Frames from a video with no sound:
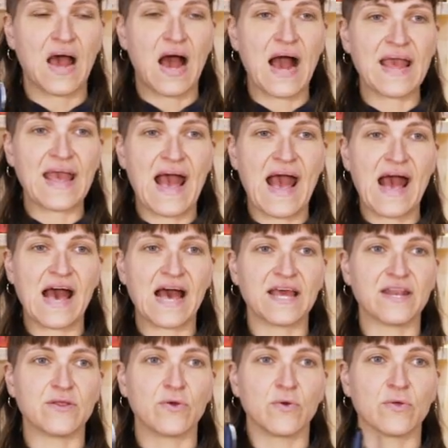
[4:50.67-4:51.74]
I
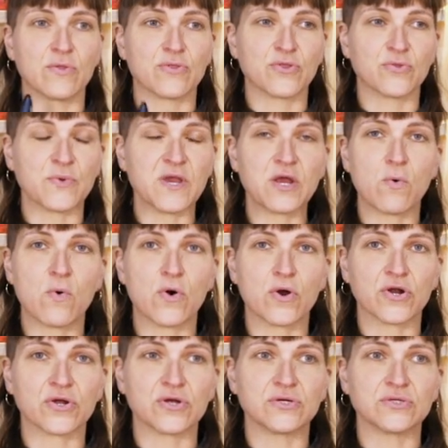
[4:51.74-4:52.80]
add 3
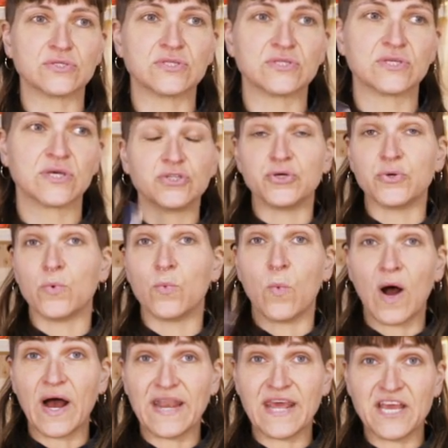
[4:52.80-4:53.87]
quarters to
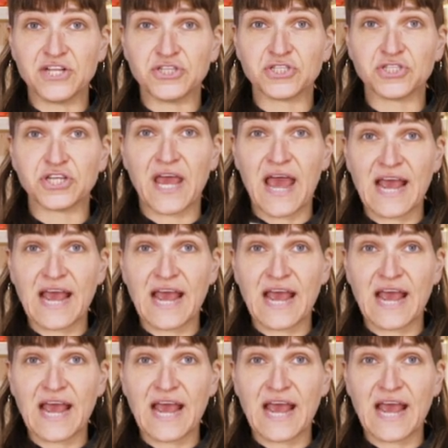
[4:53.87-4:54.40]
1 inch